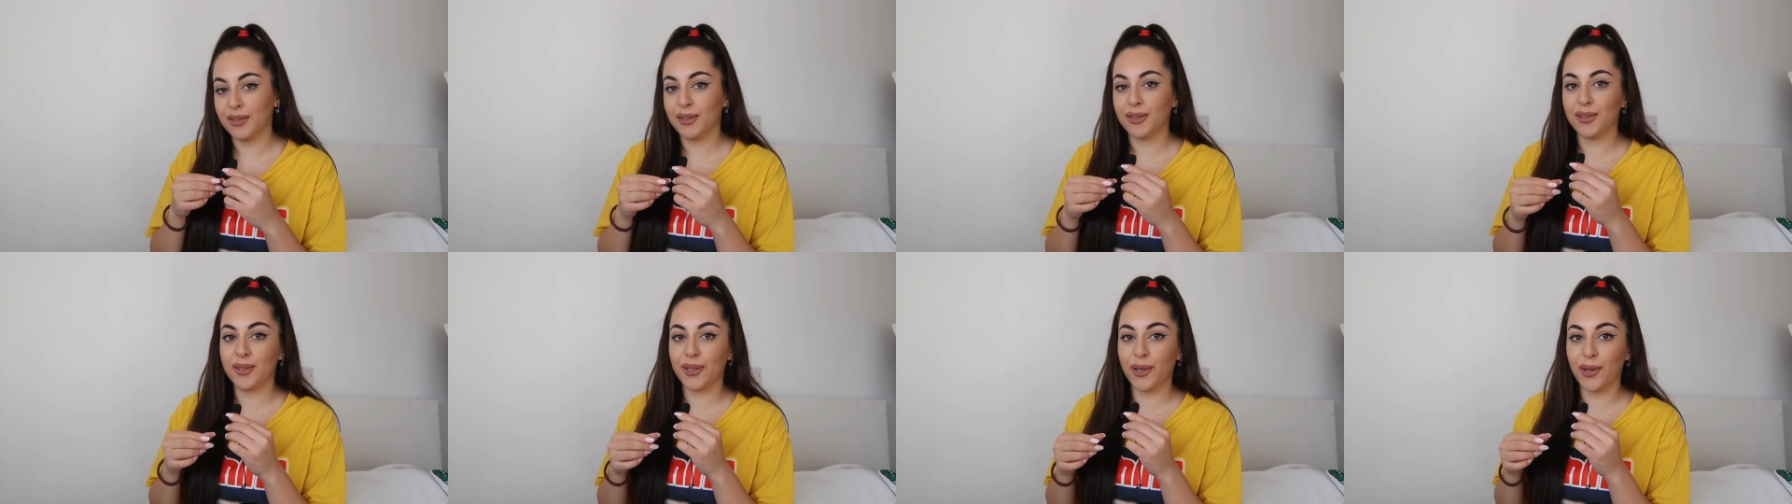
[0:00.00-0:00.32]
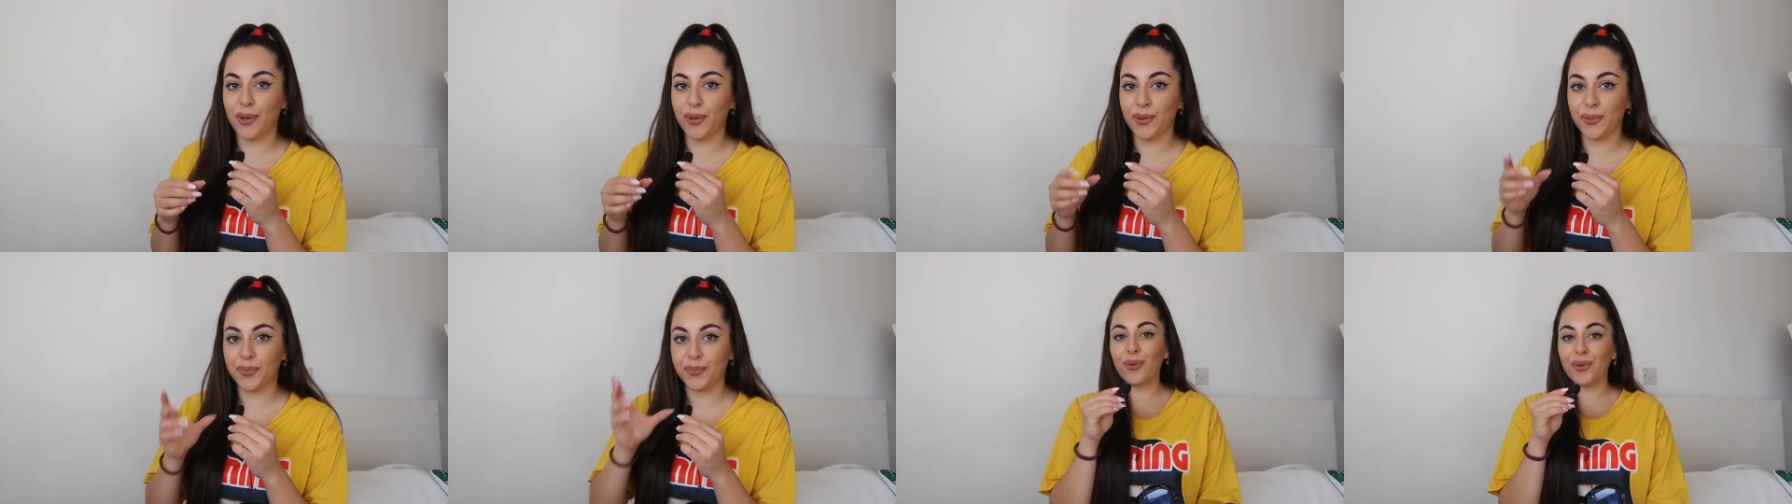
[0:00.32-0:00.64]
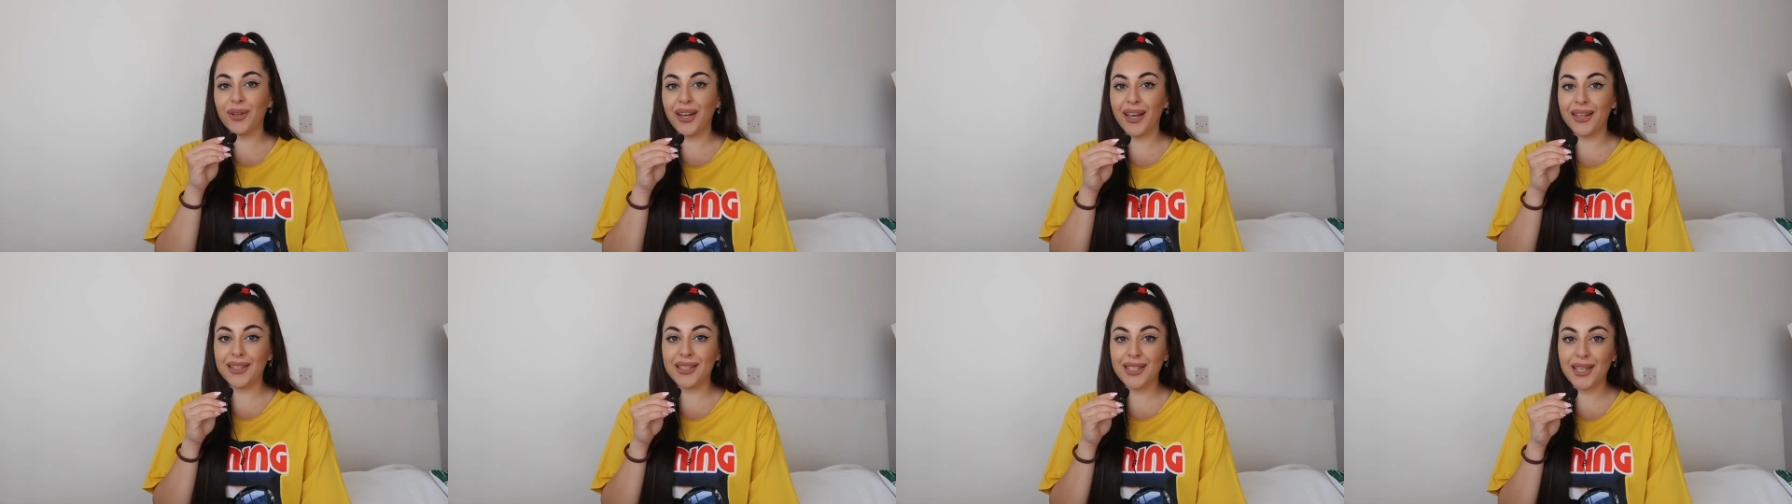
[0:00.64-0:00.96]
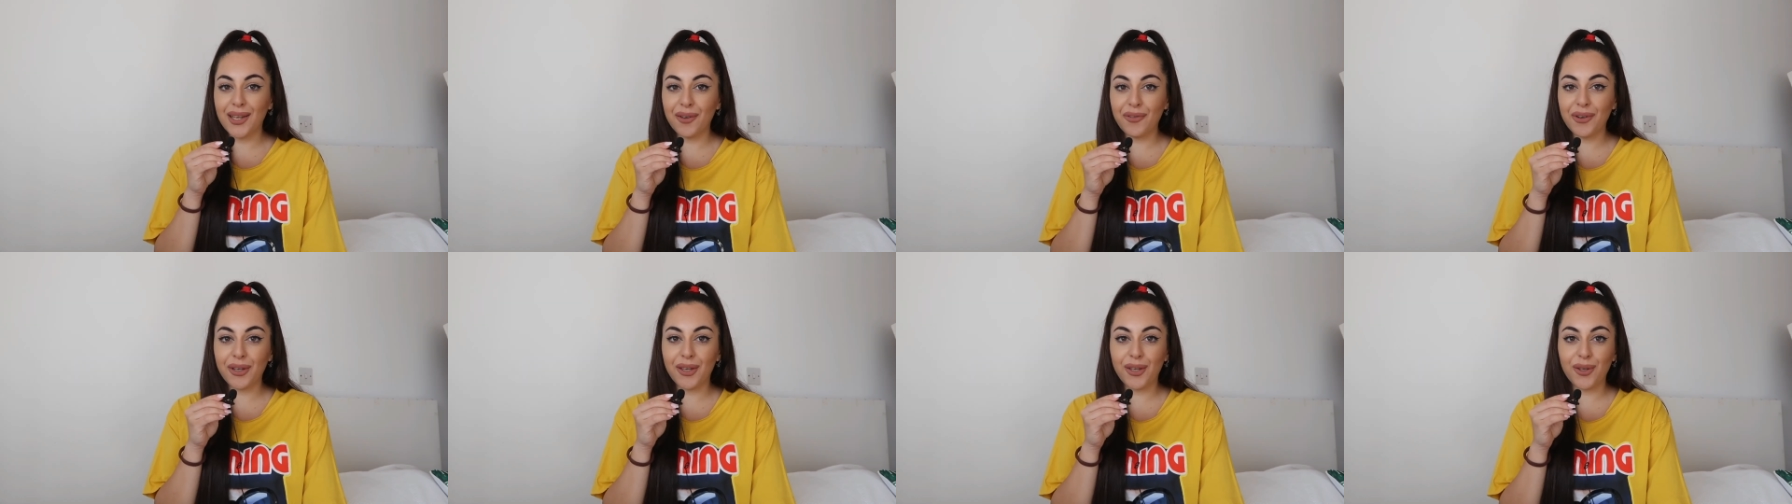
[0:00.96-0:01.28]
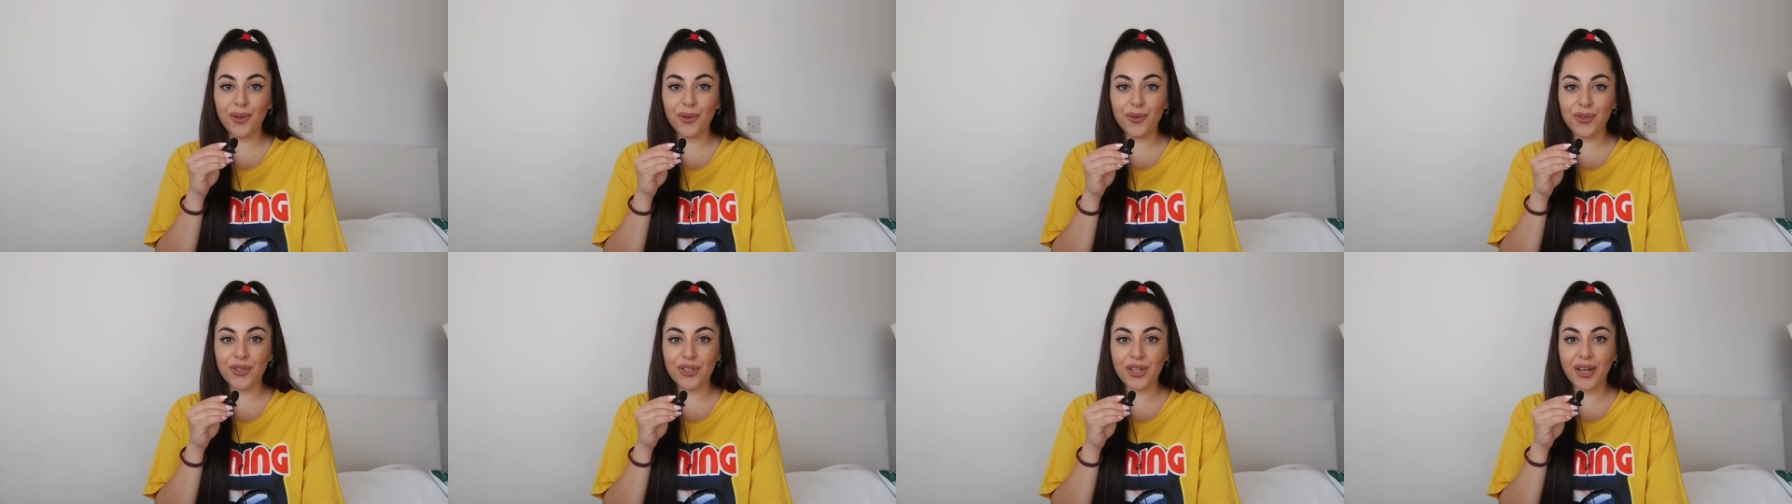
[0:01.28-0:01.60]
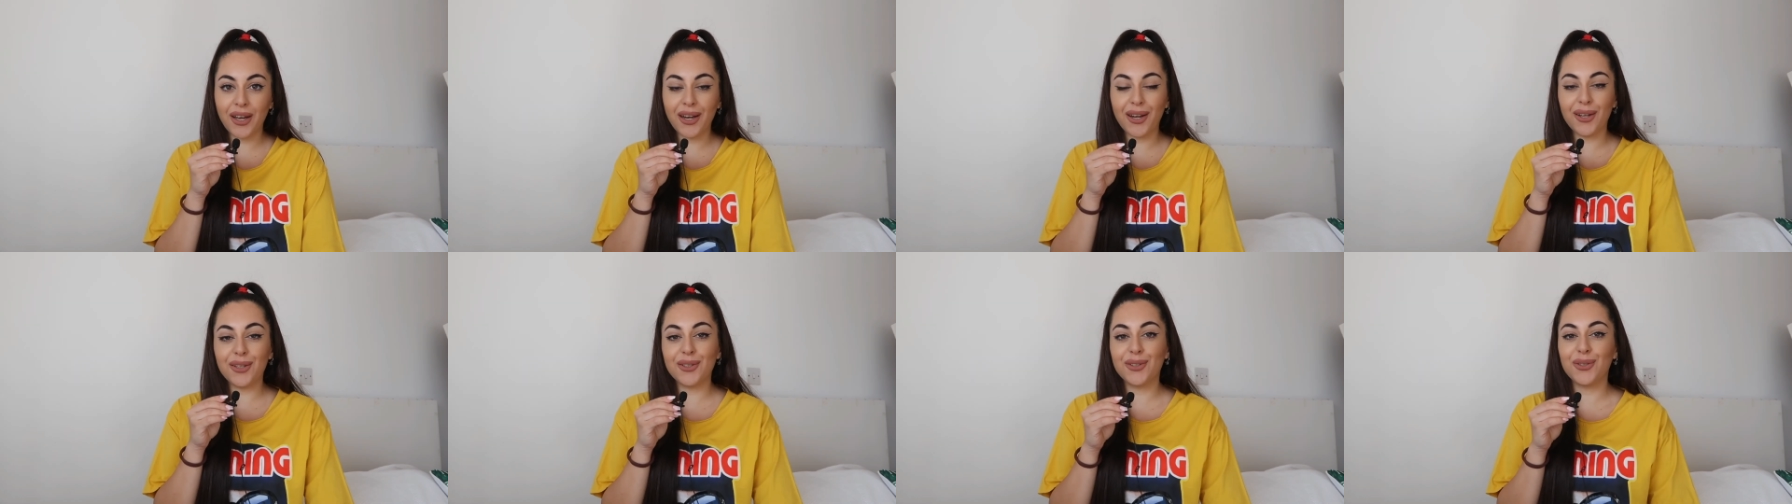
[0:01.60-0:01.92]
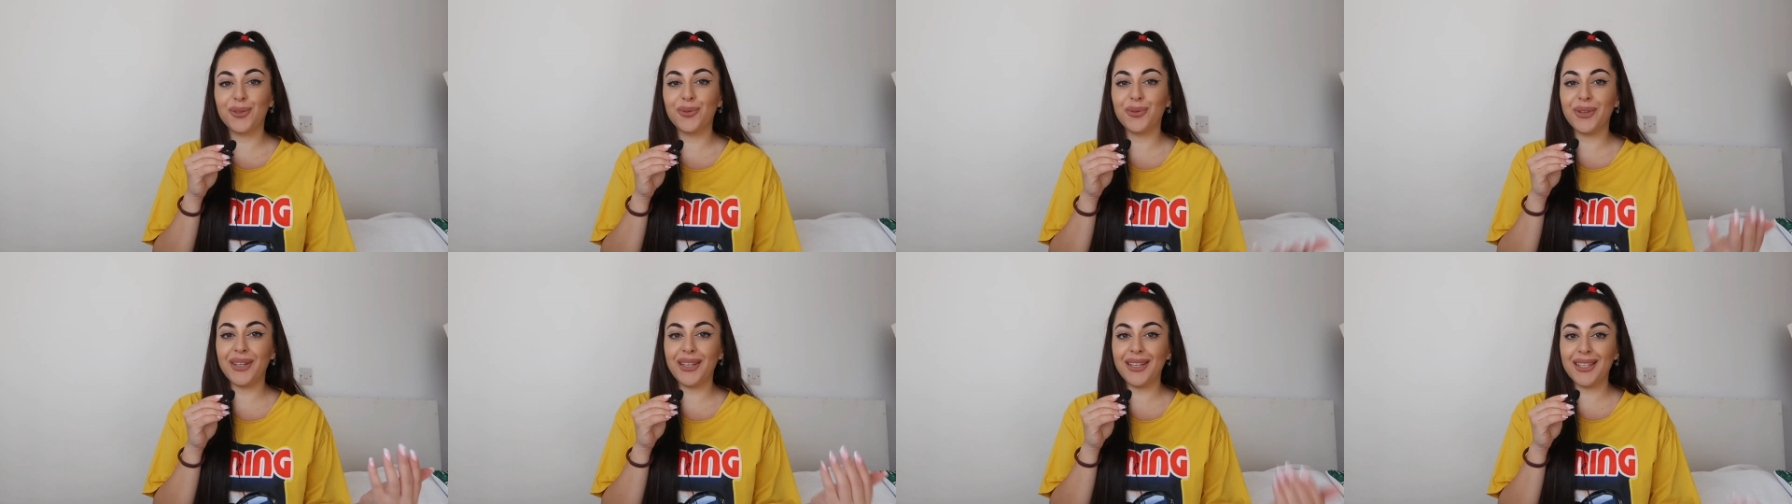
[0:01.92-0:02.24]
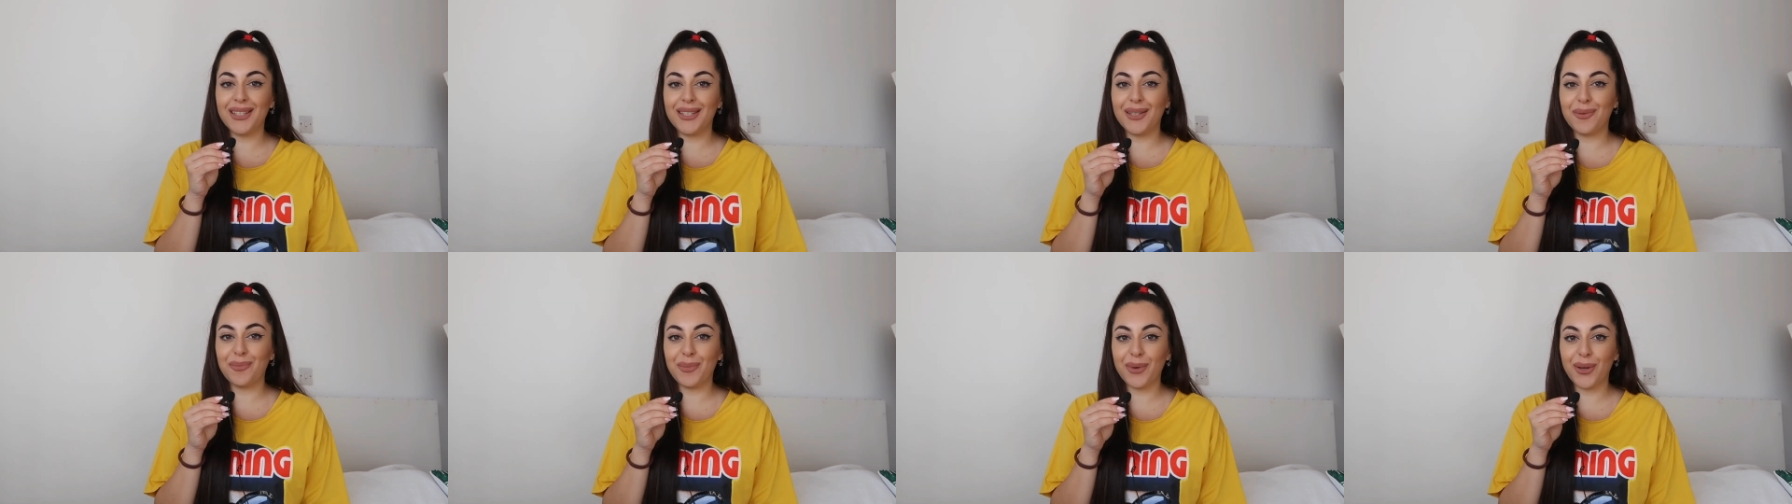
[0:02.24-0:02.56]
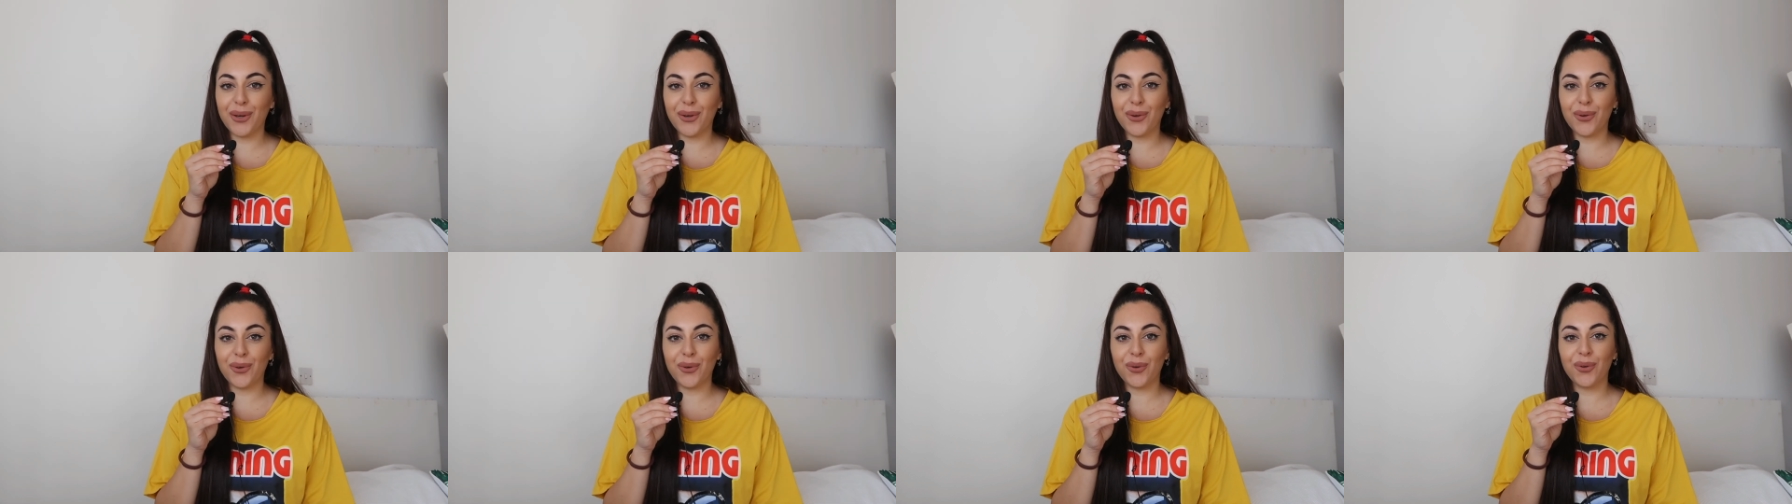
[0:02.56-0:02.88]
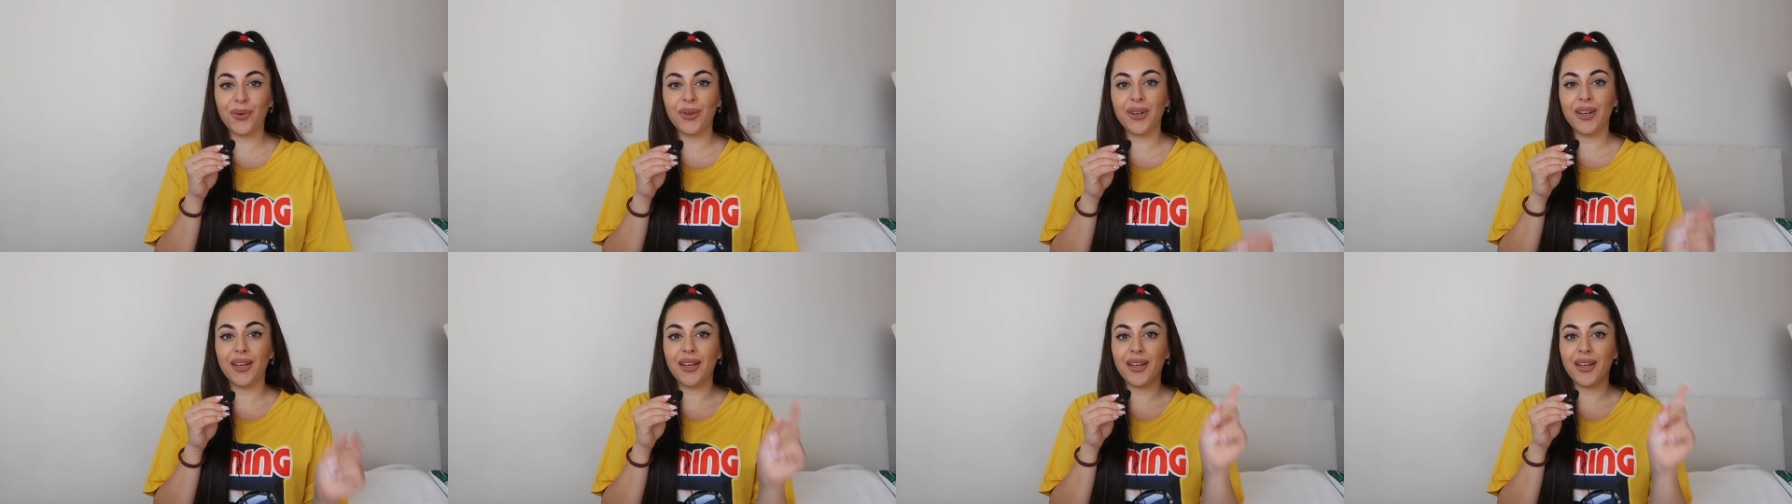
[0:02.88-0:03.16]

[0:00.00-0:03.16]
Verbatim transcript: So I would like to give a huge shout out to Ez Mil,